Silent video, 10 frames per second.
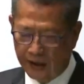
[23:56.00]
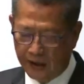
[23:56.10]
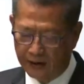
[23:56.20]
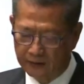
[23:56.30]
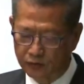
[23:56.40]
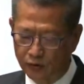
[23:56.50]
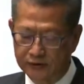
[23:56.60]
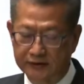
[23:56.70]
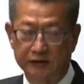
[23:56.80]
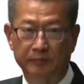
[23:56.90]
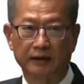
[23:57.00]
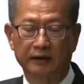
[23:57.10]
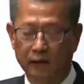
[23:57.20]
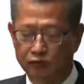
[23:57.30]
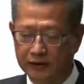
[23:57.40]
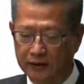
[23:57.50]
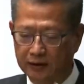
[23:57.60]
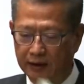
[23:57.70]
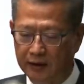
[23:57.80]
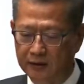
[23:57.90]
30,000 time-limited jobs for
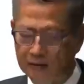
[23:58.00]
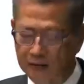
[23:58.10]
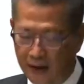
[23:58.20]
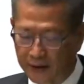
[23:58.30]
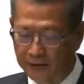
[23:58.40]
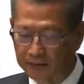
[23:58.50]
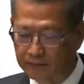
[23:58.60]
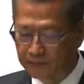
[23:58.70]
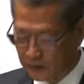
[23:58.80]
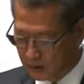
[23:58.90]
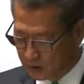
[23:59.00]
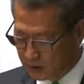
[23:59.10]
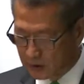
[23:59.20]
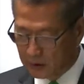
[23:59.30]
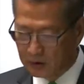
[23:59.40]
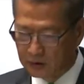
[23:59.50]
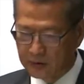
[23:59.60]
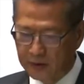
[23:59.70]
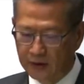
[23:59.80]
a period of 12 months. I also,